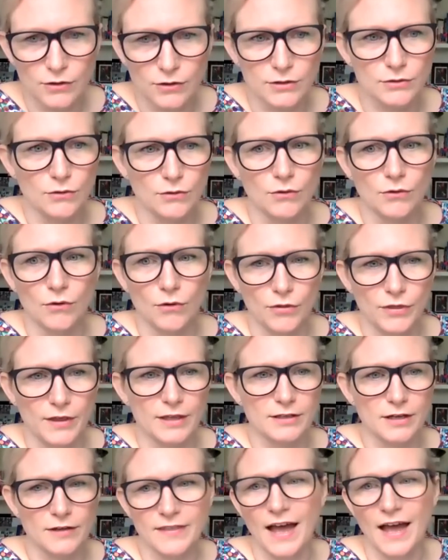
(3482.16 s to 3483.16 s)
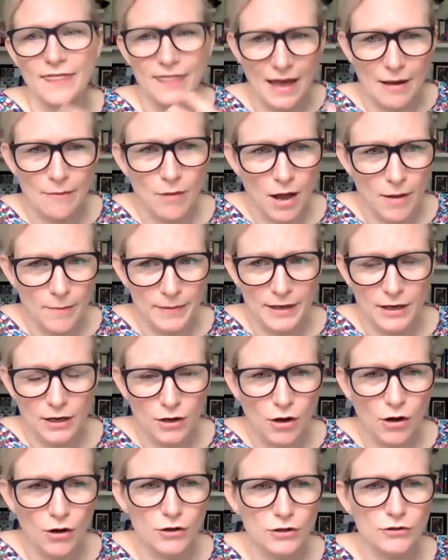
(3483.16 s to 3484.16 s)
or things like that. And that might be a
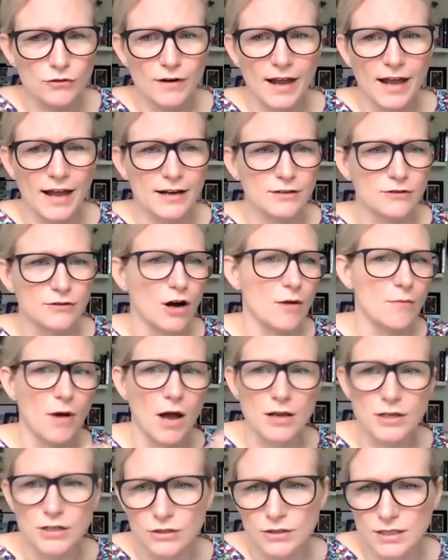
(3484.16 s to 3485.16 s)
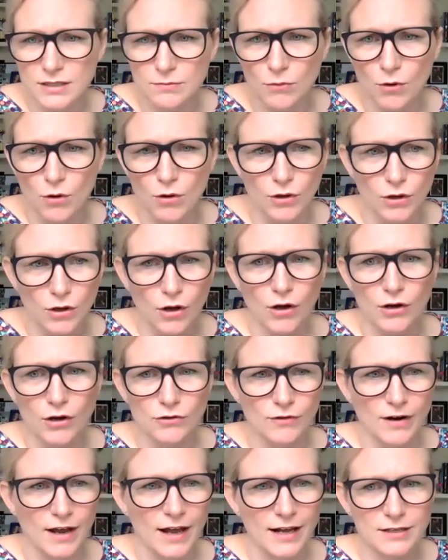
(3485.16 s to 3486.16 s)
contract, or I might do smaller
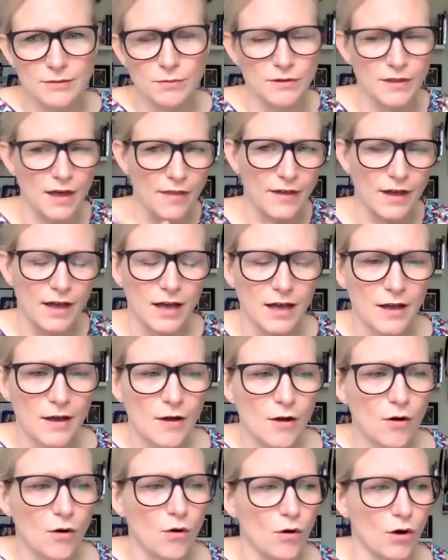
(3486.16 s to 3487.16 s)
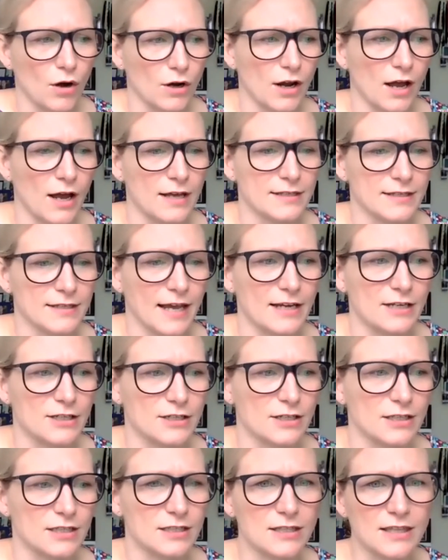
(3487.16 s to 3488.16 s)
contracts with other
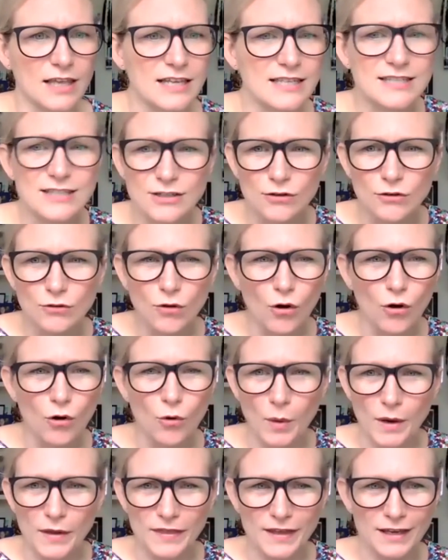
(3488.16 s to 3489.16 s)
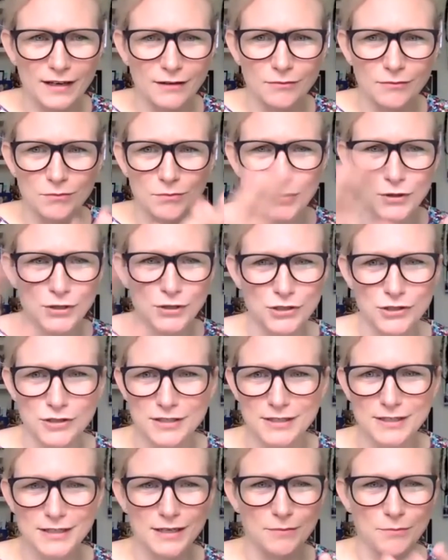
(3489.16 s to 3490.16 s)
organizations. They're still all within
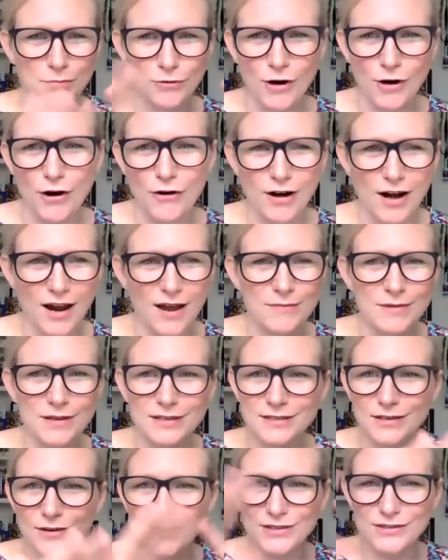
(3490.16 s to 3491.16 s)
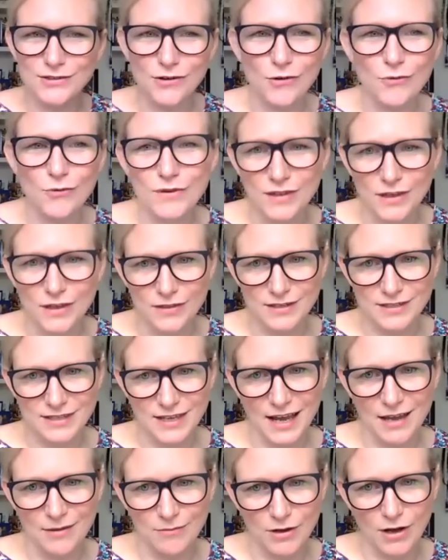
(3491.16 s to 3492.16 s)
producing and programming. So it's all within the
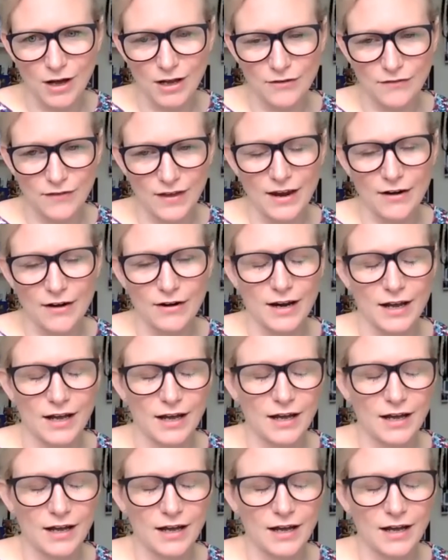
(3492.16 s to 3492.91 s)
same kind of area,